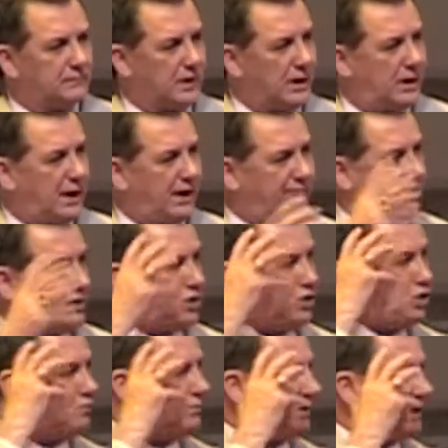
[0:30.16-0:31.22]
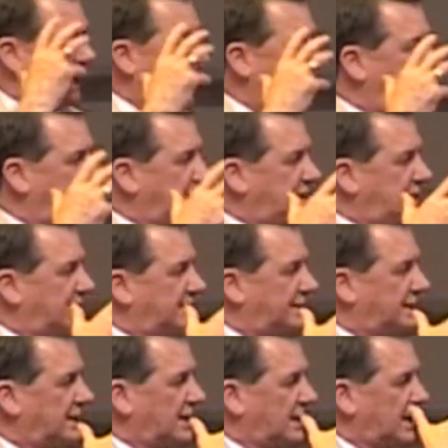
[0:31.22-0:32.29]
They'll have a human head and
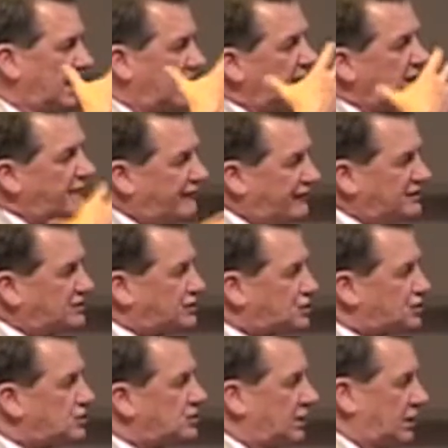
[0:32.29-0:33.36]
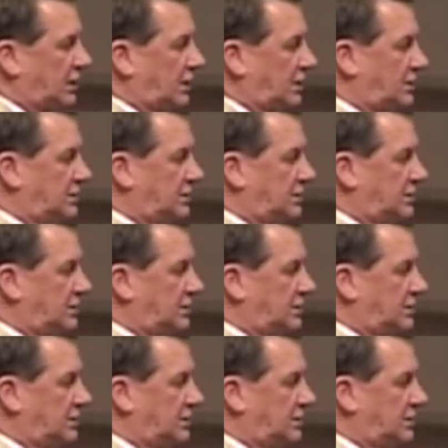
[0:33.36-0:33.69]
an elephant's trunk.